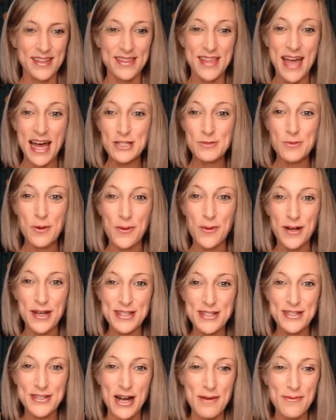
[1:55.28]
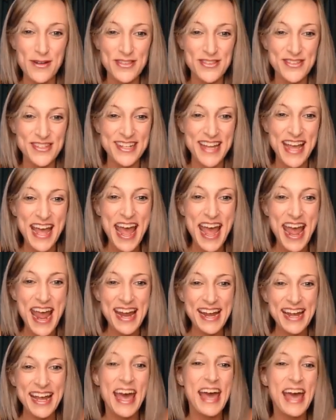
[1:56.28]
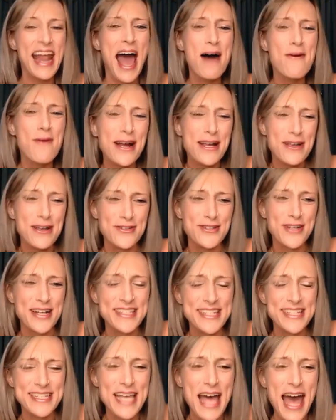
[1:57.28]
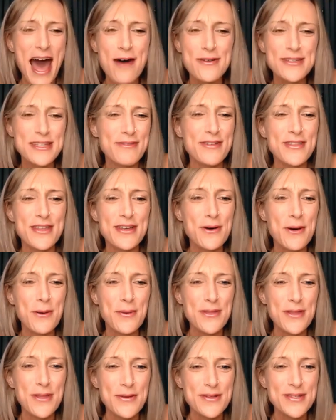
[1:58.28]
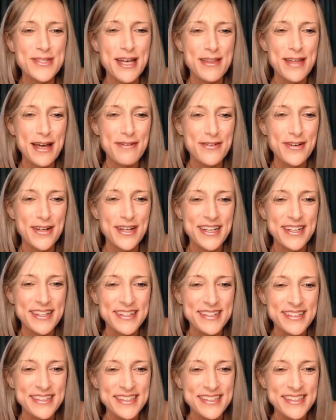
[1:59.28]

That's what we're going to start with today. And how are you, Chanti? How's everything going with you in South Africa?